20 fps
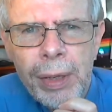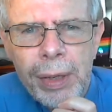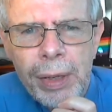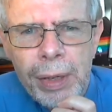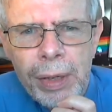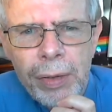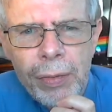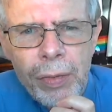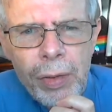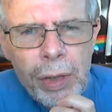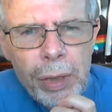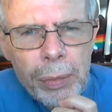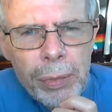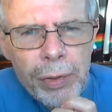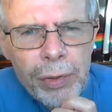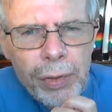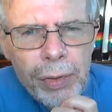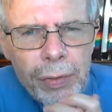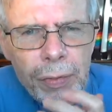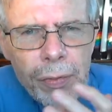If coming
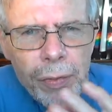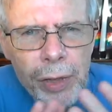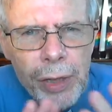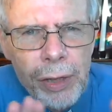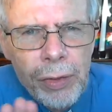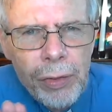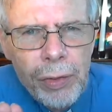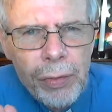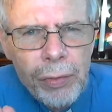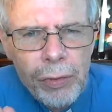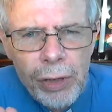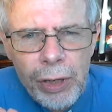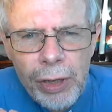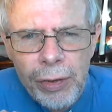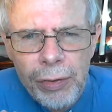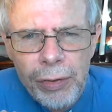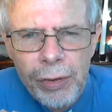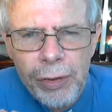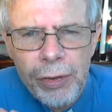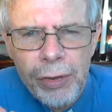to the feet of
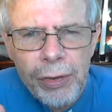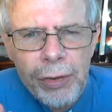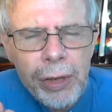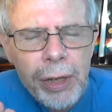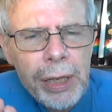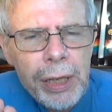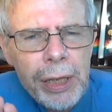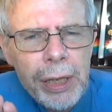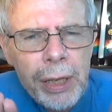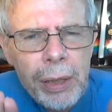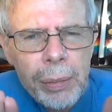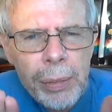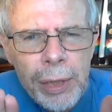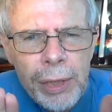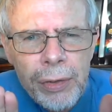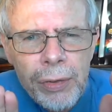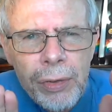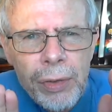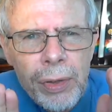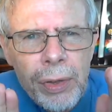Jesus is like
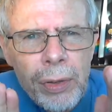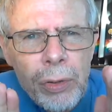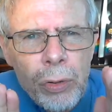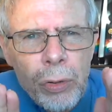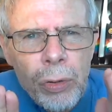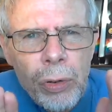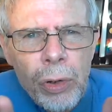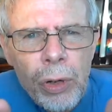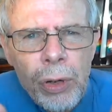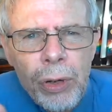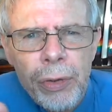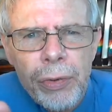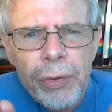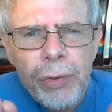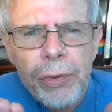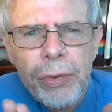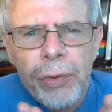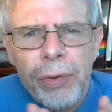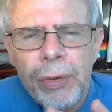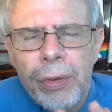coming to the
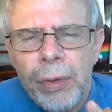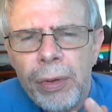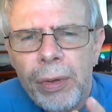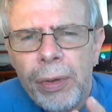cross,